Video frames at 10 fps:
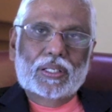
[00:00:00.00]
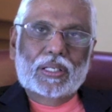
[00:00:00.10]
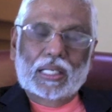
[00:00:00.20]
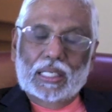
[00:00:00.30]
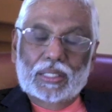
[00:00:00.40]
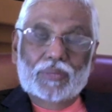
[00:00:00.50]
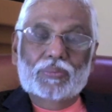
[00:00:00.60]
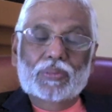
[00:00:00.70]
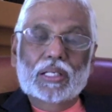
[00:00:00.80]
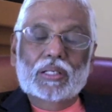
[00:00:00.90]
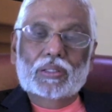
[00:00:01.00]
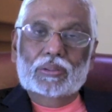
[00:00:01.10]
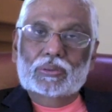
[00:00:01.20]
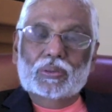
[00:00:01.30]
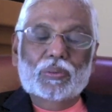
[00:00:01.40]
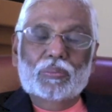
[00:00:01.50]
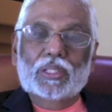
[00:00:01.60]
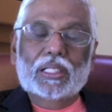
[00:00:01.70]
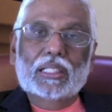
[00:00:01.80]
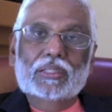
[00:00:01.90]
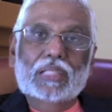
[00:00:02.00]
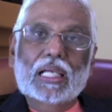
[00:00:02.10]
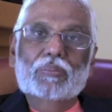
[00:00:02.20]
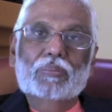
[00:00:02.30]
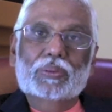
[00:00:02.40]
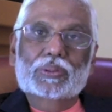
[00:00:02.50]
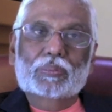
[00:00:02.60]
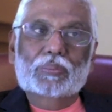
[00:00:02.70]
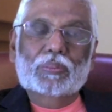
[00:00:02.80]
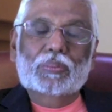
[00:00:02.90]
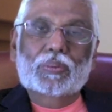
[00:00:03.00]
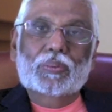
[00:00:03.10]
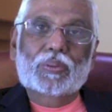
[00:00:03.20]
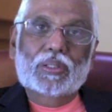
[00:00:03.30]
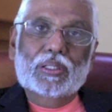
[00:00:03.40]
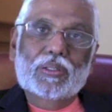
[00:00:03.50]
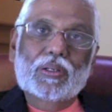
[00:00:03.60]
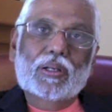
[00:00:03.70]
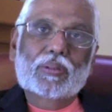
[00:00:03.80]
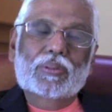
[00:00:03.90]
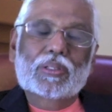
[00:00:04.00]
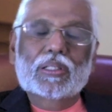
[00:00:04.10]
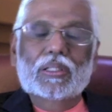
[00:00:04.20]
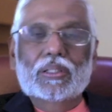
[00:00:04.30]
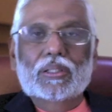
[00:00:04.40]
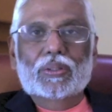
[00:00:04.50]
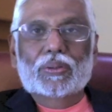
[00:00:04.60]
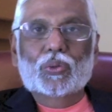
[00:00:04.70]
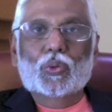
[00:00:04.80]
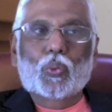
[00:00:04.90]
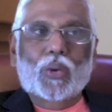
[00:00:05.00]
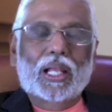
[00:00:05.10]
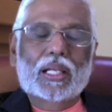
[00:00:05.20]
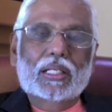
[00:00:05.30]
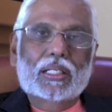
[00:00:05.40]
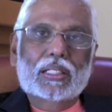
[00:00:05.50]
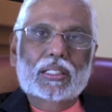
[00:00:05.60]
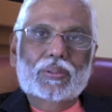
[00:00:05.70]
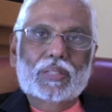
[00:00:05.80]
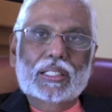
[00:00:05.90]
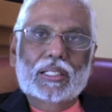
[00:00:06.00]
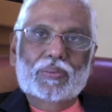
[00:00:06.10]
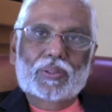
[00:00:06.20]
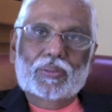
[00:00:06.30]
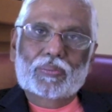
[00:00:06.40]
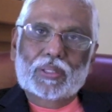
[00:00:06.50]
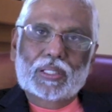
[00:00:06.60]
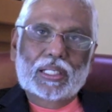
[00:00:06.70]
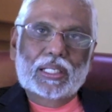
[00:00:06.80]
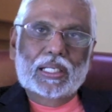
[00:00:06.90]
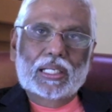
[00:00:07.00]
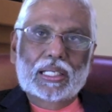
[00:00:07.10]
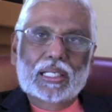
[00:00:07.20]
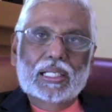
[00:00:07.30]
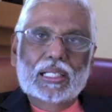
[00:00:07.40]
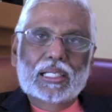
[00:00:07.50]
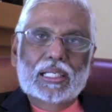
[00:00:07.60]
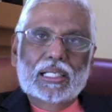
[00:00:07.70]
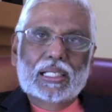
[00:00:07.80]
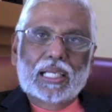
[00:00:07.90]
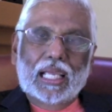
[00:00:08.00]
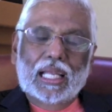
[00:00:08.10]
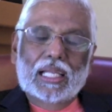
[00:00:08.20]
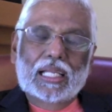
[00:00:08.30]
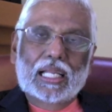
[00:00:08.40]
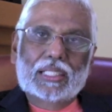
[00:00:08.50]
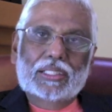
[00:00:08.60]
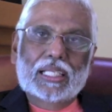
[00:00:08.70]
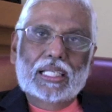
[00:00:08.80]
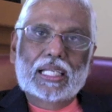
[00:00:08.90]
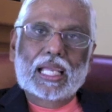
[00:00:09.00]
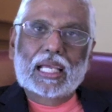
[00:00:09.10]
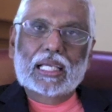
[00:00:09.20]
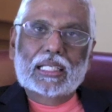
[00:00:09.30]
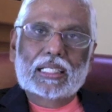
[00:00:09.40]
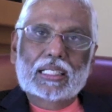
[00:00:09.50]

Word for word: I can give so many examples of people who did not do well when they were very hale and healthy and young.